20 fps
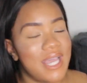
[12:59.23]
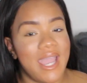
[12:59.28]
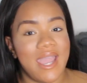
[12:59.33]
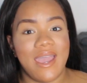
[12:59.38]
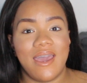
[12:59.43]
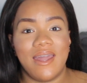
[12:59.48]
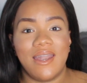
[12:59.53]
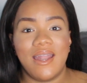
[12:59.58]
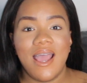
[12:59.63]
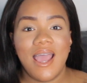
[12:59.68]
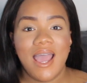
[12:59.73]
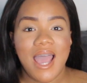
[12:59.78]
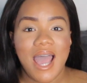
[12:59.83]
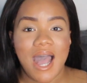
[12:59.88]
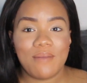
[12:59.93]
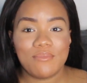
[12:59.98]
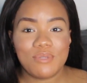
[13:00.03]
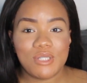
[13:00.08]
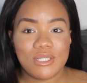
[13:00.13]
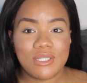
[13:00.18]
And
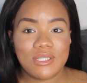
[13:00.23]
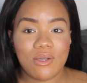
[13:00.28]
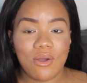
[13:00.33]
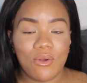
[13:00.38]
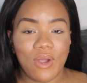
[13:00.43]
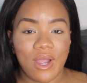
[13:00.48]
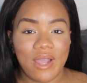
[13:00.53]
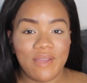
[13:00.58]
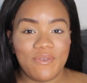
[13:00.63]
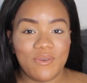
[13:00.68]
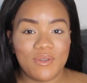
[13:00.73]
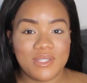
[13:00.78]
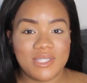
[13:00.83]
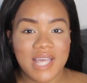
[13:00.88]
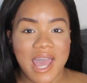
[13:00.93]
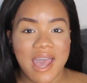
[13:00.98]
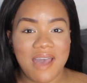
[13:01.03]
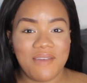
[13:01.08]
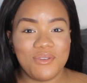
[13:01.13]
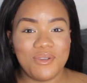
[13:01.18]
I'm just so grateful
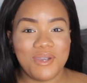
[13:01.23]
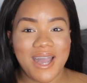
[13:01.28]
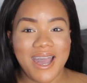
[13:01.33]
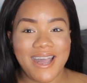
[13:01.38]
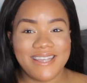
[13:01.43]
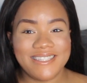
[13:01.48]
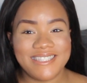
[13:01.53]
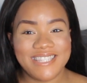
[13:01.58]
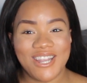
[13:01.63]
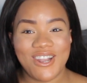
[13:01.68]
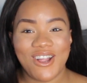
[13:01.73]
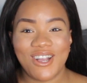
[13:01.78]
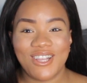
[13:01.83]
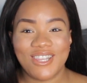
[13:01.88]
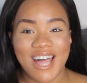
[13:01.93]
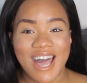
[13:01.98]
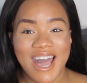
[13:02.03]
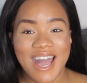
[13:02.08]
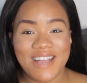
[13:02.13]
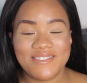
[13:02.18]
to have you guys in our
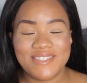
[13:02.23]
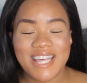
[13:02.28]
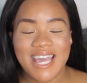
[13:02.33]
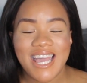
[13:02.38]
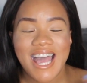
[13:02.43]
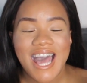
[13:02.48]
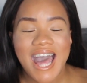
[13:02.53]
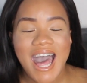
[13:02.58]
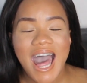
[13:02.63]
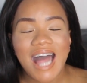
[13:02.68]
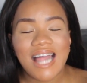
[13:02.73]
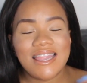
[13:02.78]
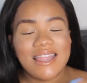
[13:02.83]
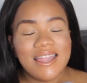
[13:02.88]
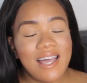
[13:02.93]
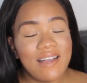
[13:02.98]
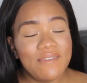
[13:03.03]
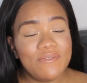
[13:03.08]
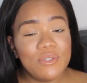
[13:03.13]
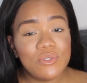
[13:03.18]
lives. I
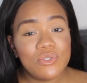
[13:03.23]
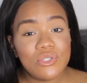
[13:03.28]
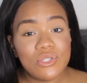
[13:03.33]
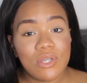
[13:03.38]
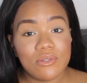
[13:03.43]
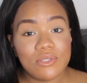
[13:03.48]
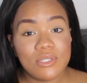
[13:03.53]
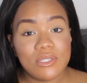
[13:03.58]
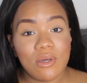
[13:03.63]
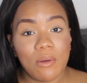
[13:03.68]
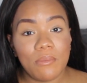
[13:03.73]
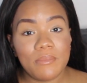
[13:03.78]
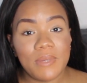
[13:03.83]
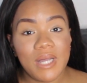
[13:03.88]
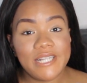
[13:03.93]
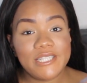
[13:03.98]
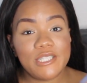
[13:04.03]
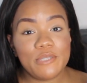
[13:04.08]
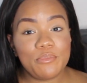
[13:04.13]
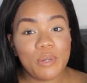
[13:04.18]
love you so, so
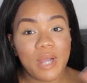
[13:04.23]
much.